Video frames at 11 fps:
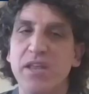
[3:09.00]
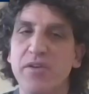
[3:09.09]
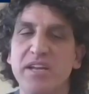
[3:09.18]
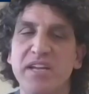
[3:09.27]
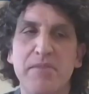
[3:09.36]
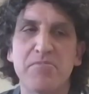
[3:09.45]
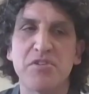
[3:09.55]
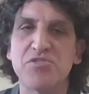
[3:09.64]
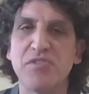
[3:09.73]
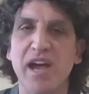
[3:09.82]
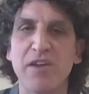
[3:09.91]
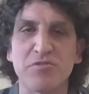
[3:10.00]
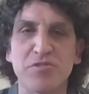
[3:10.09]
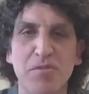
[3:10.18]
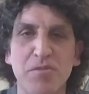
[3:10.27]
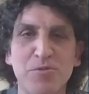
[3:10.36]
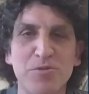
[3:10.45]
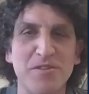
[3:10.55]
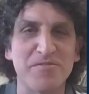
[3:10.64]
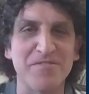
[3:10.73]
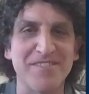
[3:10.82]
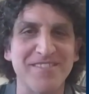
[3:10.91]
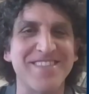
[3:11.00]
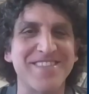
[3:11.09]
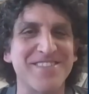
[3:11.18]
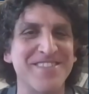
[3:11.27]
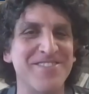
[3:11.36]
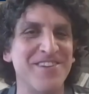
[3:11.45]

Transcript: By the way, I'm not sure Iron Dome could have no.